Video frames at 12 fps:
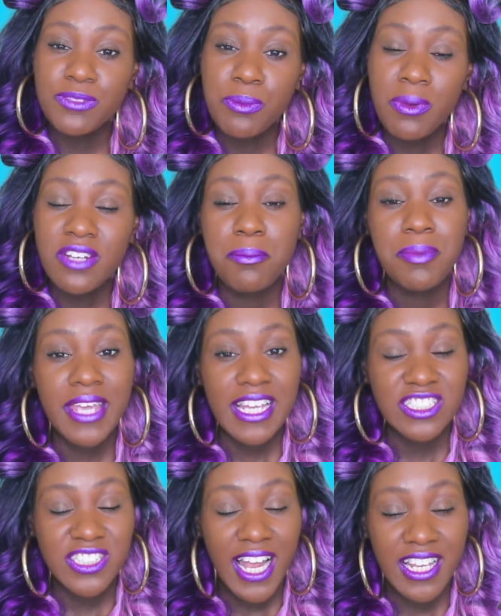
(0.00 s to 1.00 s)
been one of the
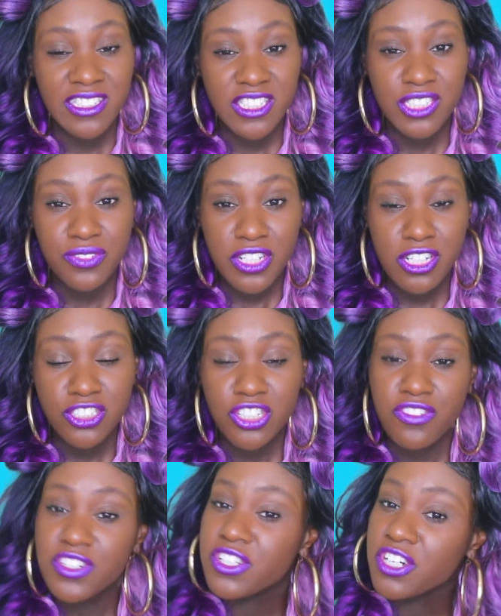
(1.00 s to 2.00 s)
biggest challenges for you
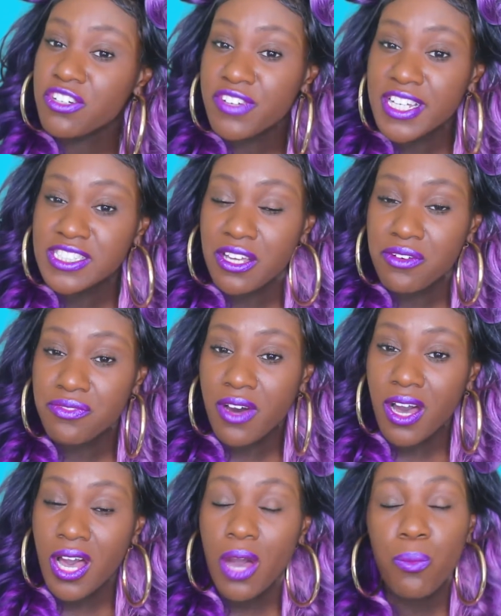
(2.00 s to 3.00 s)
during your career so
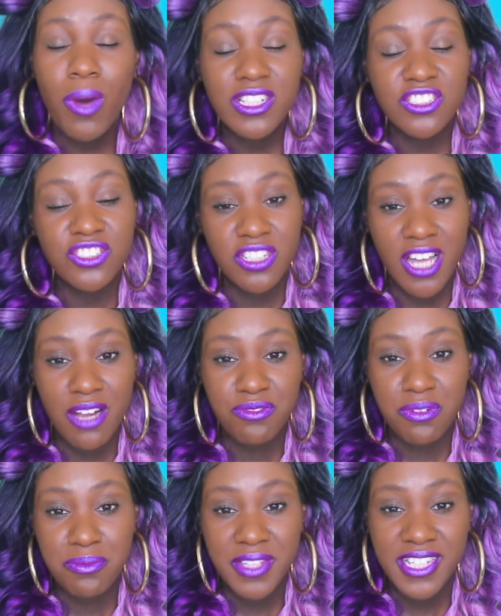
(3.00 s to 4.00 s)
far, and what did you learn
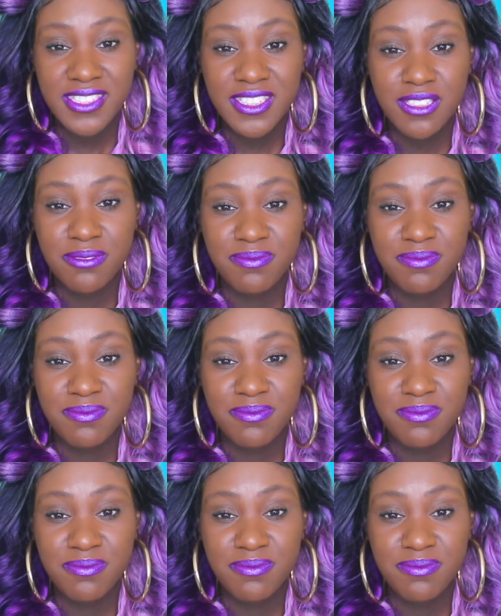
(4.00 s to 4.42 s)
from this?